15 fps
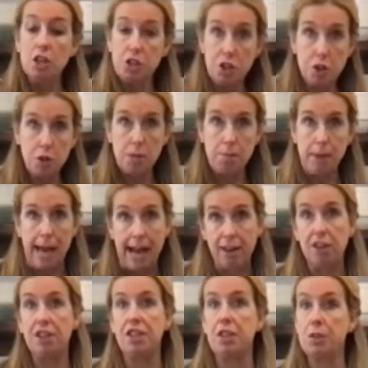to the
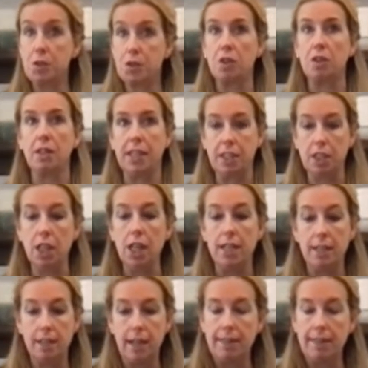batter, you certainly could.